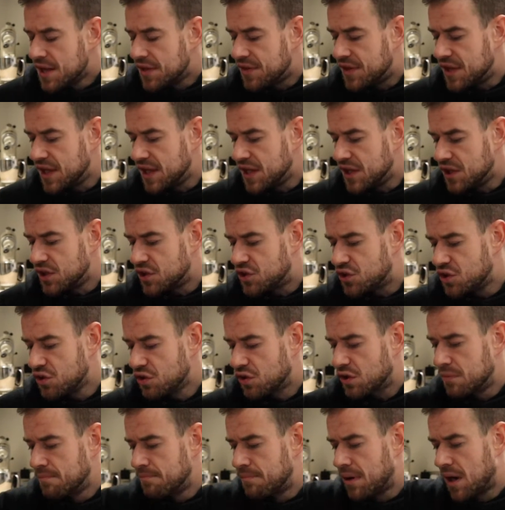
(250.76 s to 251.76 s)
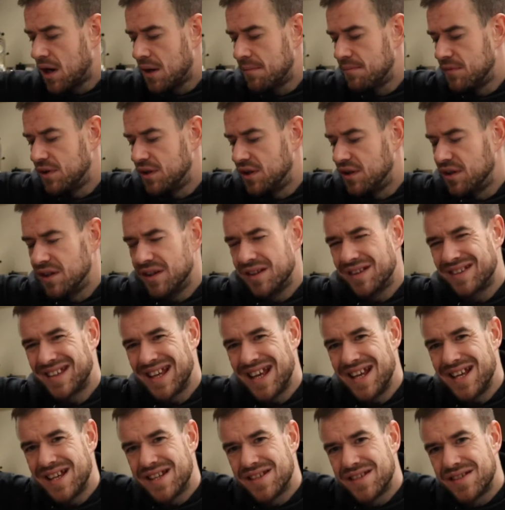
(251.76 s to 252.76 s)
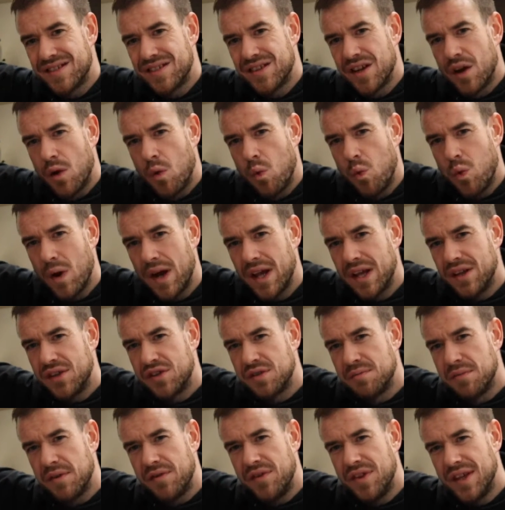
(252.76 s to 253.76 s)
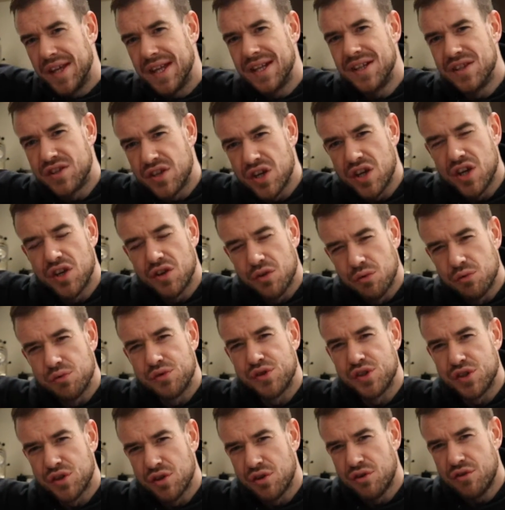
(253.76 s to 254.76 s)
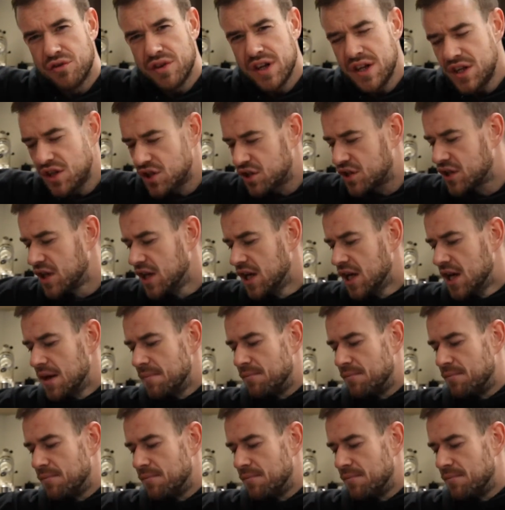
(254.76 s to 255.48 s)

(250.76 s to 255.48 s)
the shoe compartment takes away some of the internal storage.